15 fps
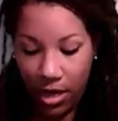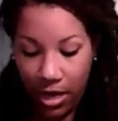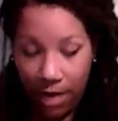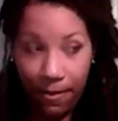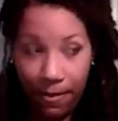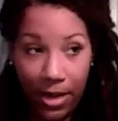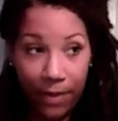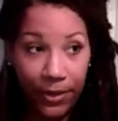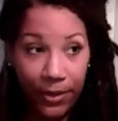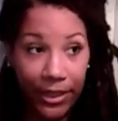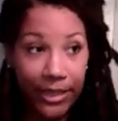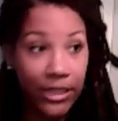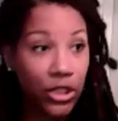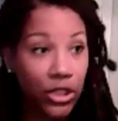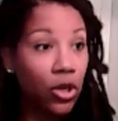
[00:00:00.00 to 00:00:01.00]
my plan
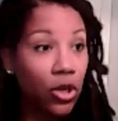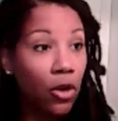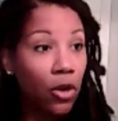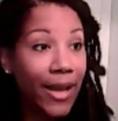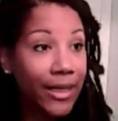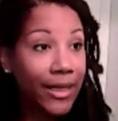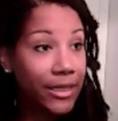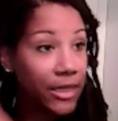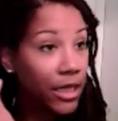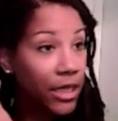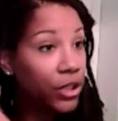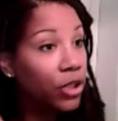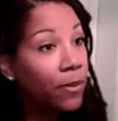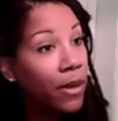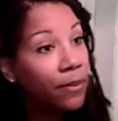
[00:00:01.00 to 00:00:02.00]
is to go back and touch
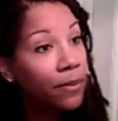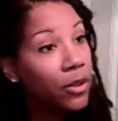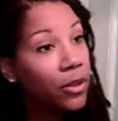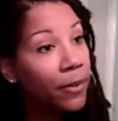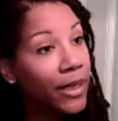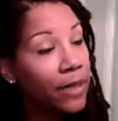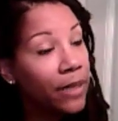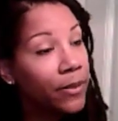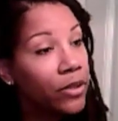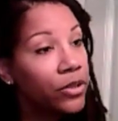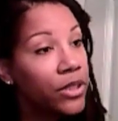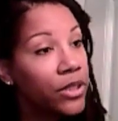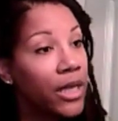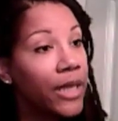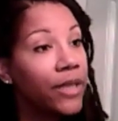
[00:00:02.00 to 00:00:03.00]
them up. Make them a little
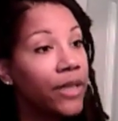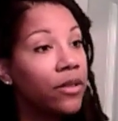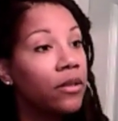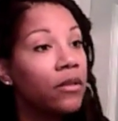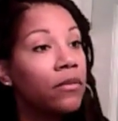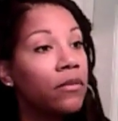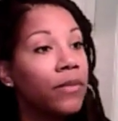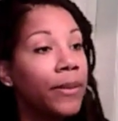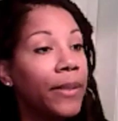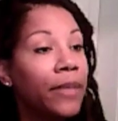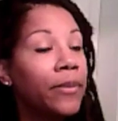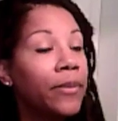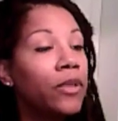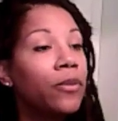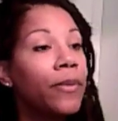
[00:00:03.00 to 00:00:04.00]
tighter, make them
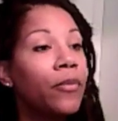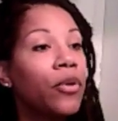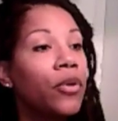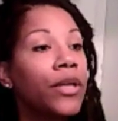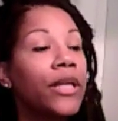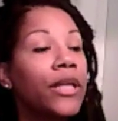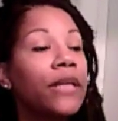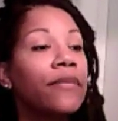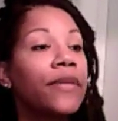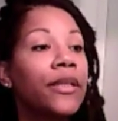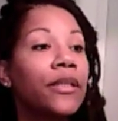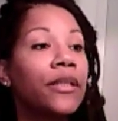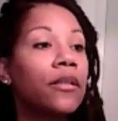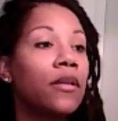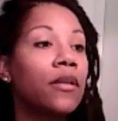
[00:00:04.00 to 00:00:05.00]
a little bit more
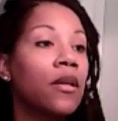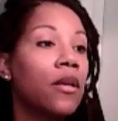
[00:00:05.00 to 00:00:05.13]
even.